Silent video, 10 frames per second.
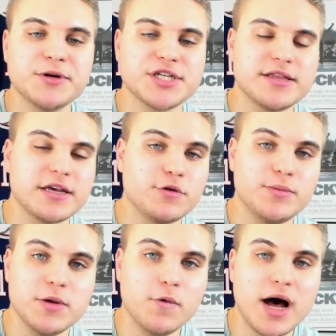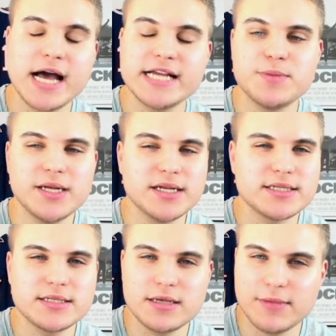which I think would be wise, but it
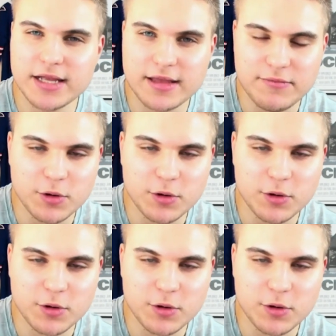doesn't seem like they've